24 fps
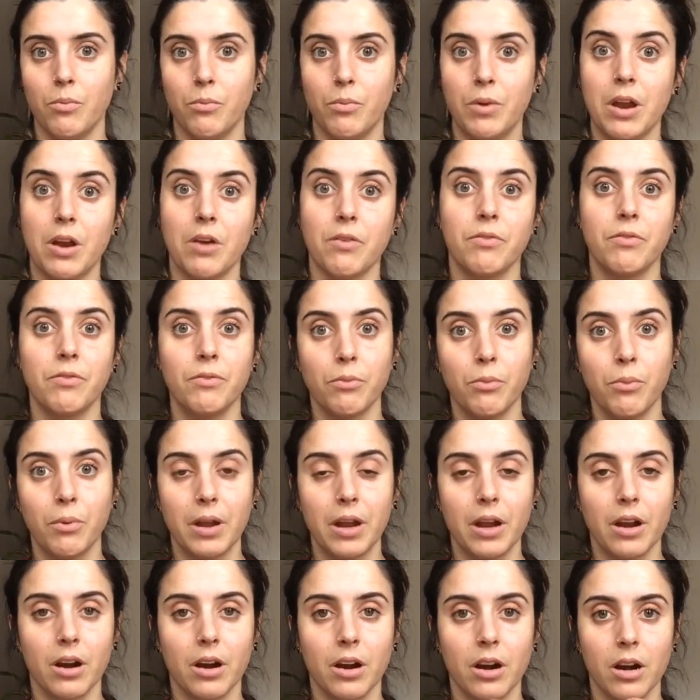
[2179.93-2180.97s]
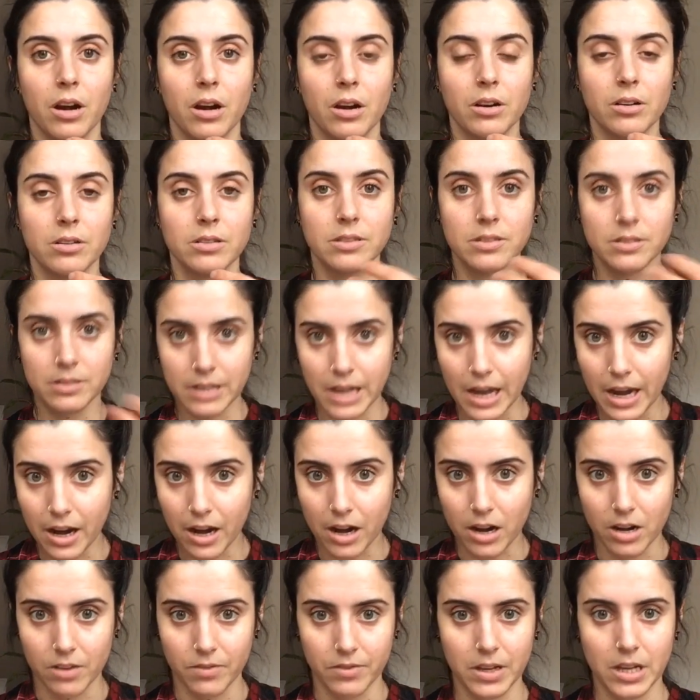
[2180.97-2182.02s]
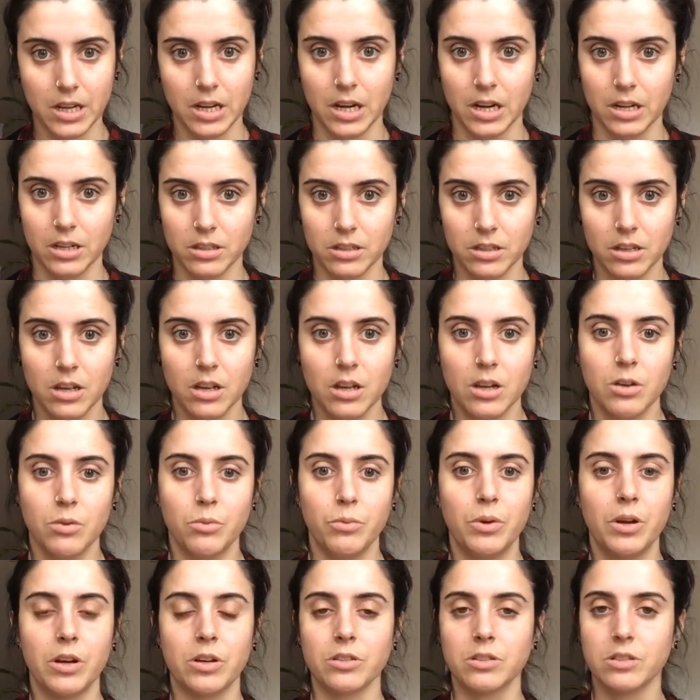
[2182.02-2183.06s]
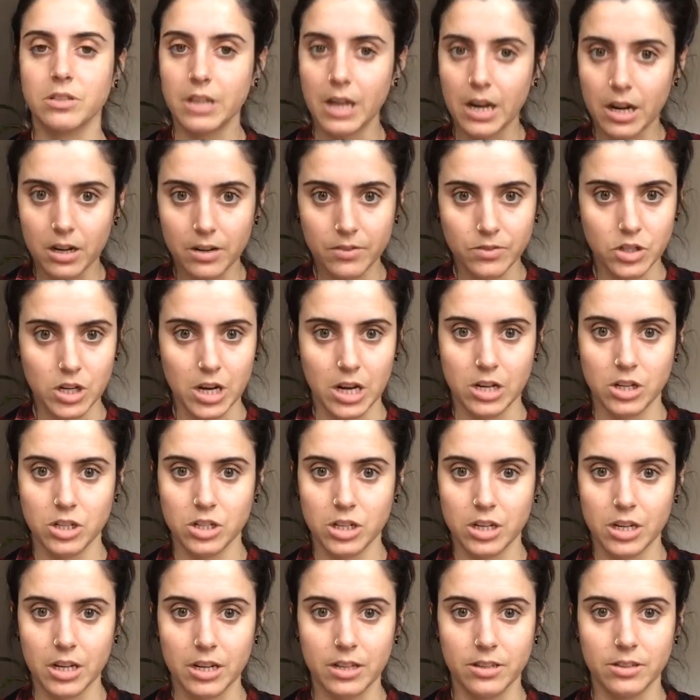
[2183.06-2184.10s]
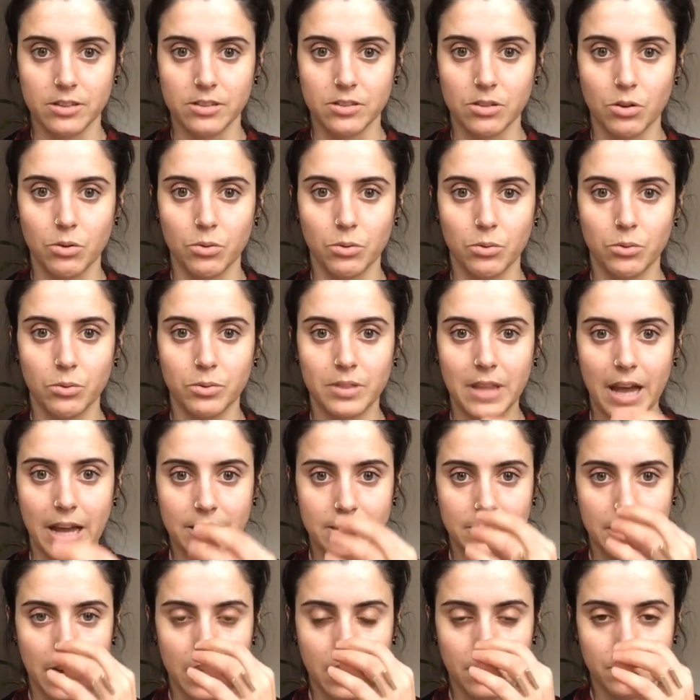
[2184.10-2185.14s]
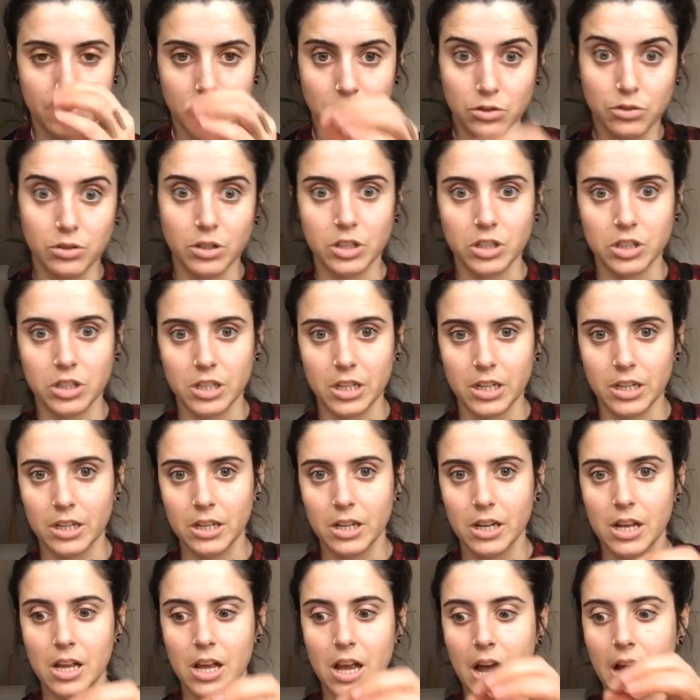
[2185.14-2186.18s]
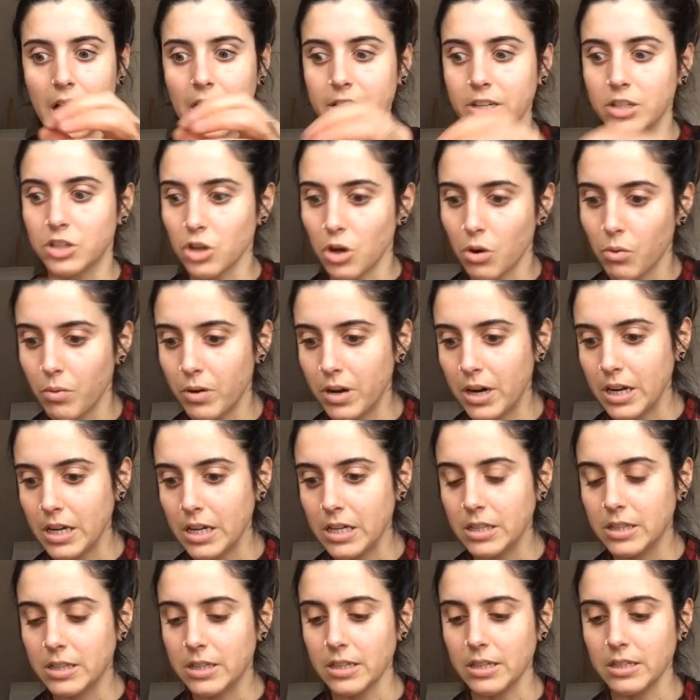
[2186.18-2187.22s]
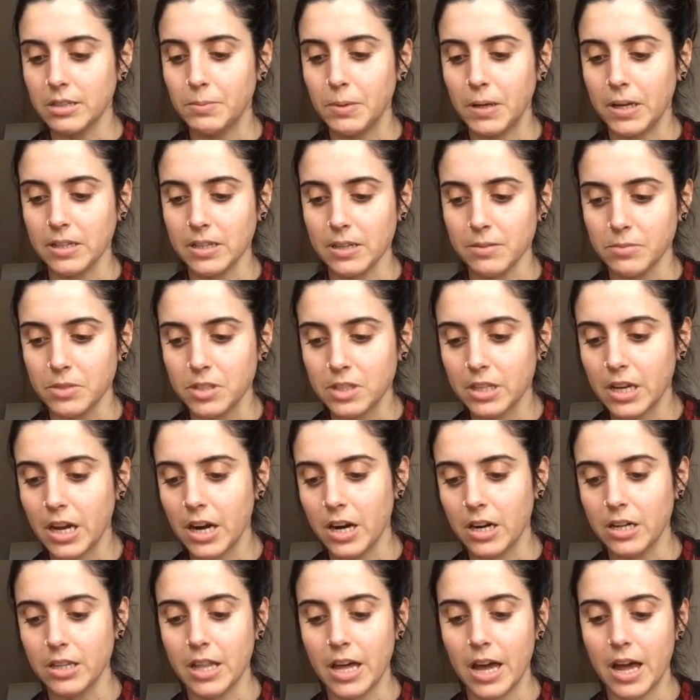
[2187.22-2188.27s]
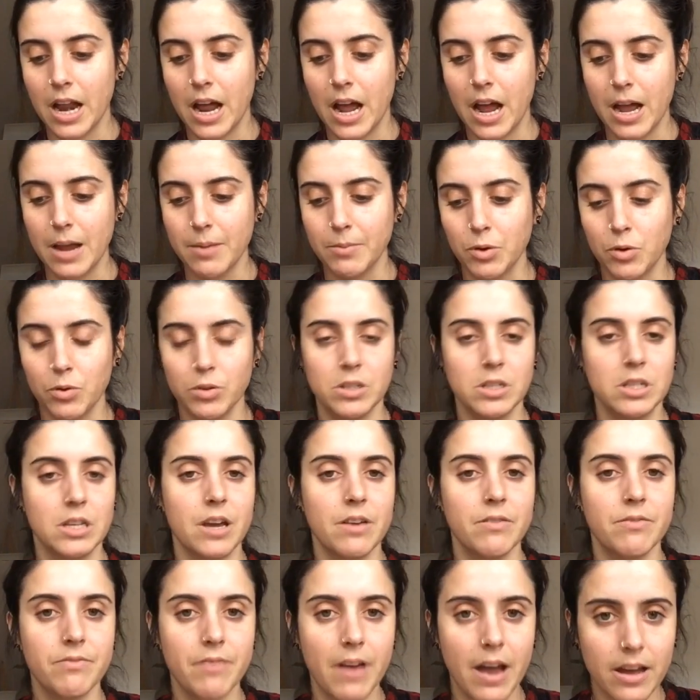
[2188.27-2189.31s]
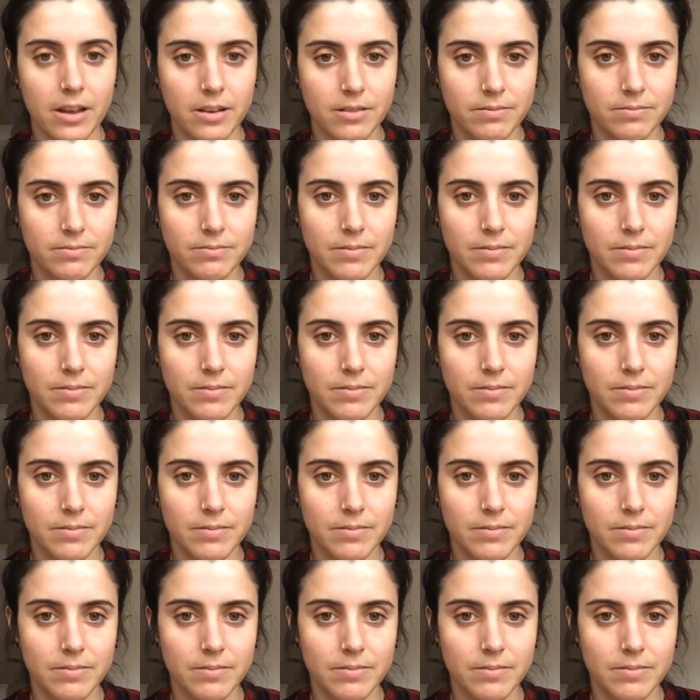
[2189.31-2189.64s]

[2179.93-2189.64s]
We are scared of eating. We are scared of changing. And so that's kind of the drishti. I don't want to eat this because I'm scared that I'm going to get fat,